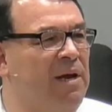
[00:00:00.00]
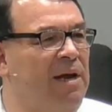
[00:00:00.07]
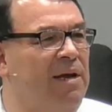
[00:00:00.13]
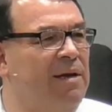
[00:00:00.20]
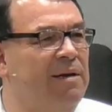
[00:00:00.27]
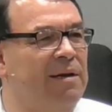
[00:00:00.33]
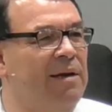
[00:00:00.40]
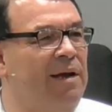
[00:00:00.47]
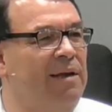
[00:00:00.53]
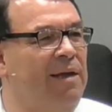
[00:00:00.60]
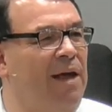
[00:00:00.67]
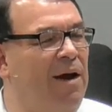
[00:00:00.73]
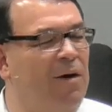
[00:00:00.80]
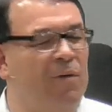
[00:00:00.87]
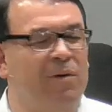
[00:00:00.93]
And, you
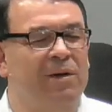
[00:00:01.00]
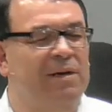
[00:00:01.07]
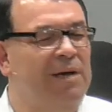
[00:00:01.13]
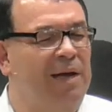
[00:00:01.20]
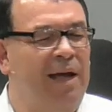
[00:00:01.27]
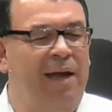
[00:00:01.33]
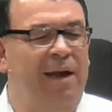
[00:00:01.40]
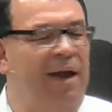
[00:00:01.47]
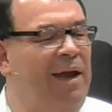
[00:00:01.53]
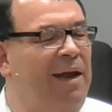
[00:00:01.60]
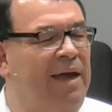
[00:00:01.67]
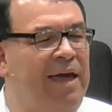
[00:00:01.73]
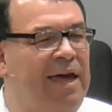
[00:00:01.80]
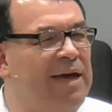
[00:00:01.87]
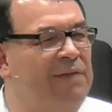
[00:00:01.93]
know, and, and
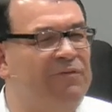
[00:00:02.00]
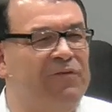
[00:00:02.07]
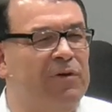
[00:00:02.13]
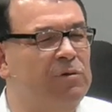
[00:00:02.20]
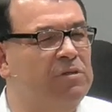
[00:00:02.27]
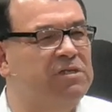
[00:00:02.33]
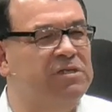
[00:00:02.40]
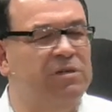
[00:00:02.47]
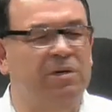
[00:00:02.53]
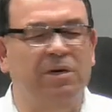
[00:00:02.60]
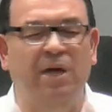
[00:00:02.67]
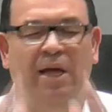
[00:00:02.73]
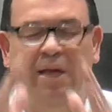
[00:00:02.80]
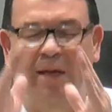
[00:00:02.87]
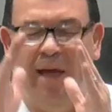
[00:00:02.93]
again, folks,
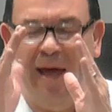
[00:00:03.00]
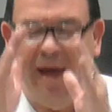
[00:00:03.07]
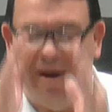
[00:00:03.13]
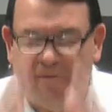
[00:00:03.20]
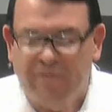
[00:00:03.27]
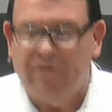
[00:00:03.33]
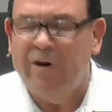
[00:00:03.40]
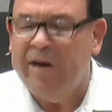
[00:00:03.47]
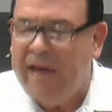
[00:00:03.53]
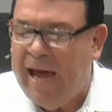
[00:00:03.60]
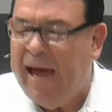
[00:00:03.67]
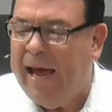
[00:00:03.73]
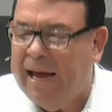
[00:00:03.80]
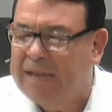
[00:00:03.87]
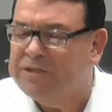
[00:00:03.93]
every
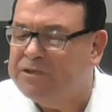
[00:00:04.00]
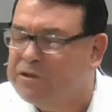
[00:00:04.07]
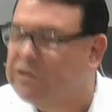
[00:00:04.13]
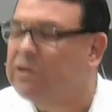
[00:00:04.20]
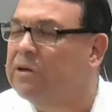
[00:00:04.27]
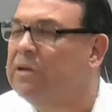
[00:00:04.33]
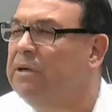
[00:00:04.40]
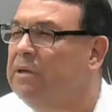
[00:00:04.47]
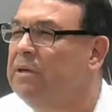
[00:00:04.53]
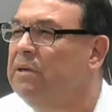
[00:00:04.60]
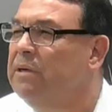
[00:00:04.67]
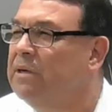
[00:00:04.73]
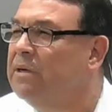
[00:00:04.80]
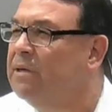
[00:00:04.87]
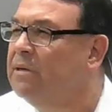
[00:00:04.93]
answer
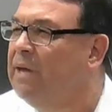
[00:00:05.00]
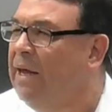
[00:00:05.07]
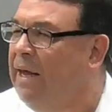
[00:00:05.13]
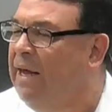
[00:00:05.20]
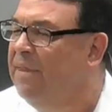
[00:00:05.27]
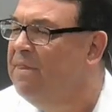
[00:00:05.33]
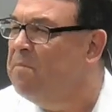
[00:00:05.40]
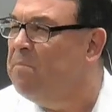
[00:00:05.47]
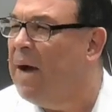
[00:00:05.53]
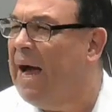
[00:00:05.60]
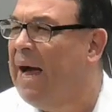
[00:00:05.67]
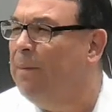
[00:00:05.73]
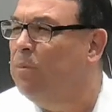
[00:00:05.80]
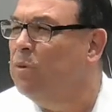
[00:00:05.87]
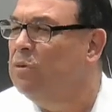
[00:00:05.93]
in the
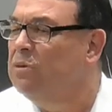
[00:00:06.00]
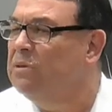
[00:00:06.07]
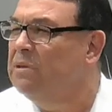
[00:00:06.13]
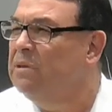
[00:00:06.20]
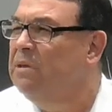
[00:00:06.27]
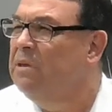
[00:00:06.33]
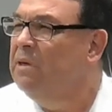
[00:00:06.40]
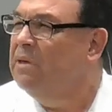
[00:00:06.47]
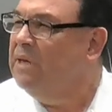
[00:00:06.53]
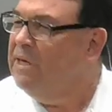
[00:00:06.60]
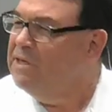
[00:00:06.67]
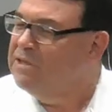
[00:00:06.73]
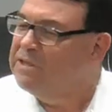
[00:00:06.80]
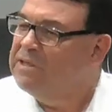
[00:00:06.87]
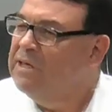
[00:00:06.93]
Bible
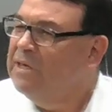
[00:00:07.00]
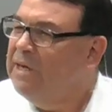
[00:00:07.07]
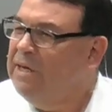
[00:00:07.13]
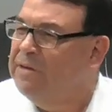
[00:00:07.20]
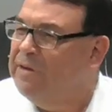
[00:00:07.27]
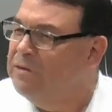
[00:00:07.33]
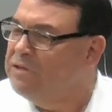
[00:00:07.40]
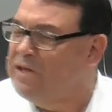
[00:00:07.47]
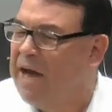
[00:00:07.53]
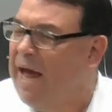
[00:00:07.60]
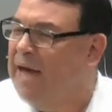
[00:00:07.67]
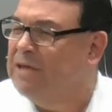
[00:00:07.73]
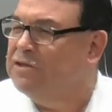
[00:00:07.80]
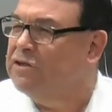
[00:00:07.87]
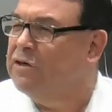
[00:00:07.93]
is there's an
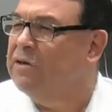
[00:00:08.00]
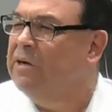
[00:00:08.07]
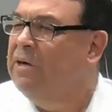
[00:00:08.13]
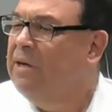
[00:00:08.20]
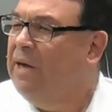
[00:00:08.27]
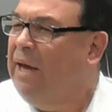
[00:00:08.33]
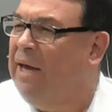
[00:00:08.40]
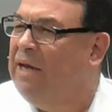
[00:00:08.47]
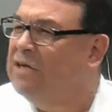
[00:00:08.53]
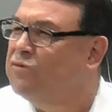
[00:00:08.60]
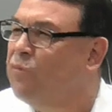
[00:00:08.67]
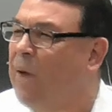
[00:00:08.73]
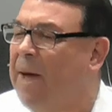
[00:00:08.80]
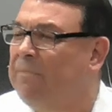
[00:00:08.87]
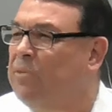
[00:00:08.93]
answer and it's
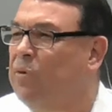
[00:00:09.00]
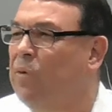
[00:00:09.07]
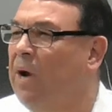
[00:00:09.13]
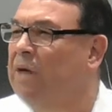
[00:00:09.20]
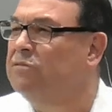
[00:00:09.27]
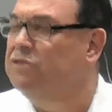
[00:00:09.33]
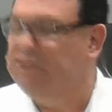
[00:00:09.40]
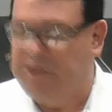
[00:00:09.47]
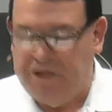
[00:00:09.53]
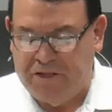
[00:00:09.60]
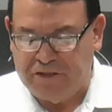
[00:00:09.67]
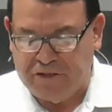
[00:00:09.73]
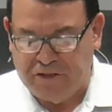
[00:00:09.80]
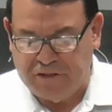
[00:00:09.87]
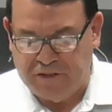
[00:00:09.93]
wrapped around
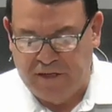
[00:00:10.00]
Jesus.